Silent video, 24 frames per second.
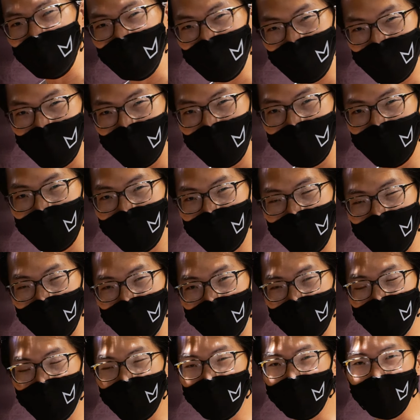20th
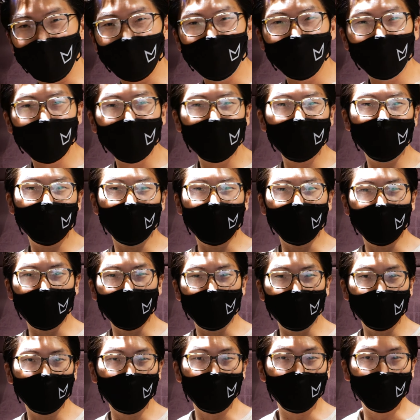floor where now we're gonna check
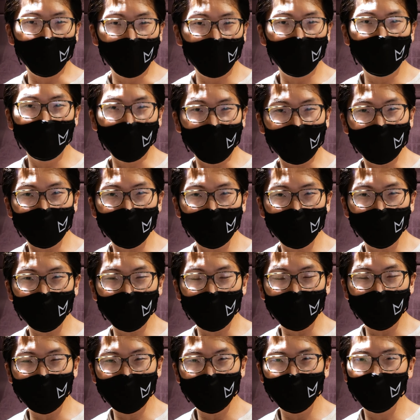out the
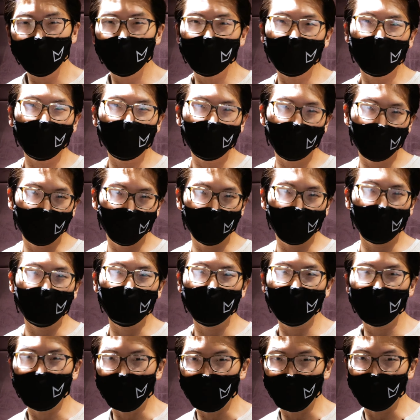$3,500 a night
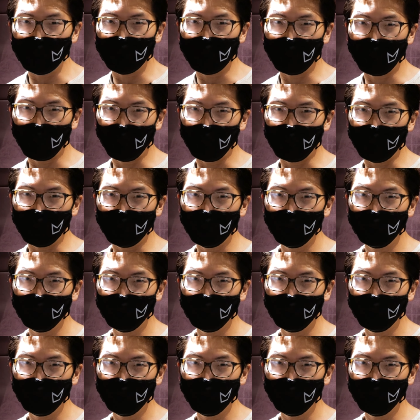Mile End Suite.